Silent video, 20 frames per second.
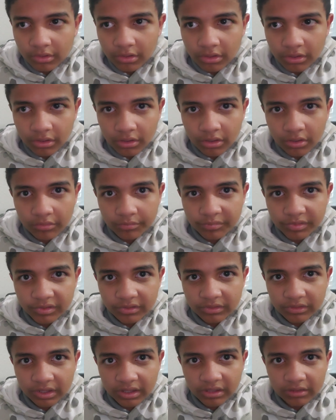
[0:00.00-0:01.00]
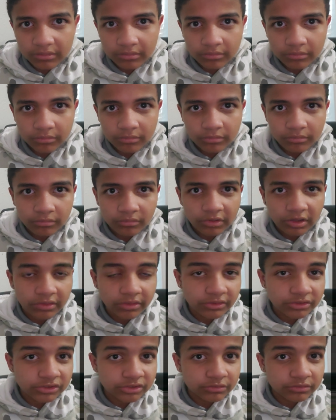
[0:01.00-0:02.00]
Uh, but then, now
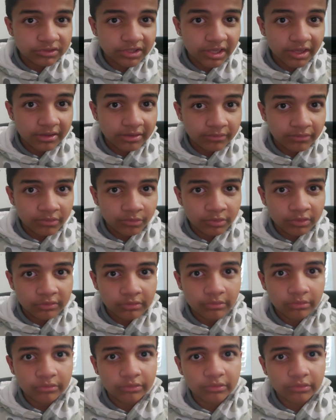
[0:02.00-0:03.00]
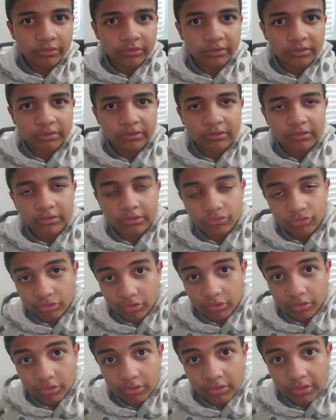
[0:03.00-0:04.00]
that she was out of the 1006's
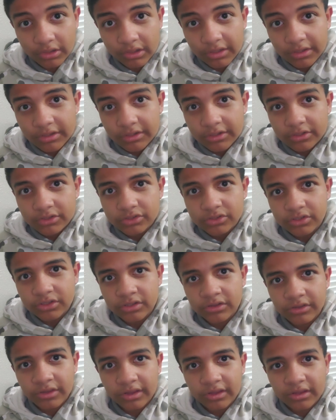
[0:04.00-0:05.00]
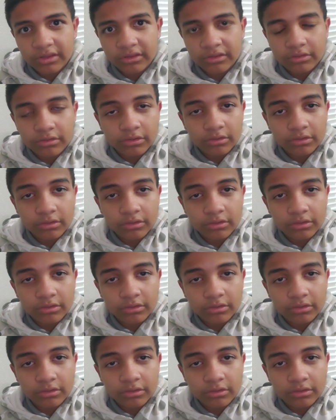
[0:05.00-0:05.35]
control, she could, like, you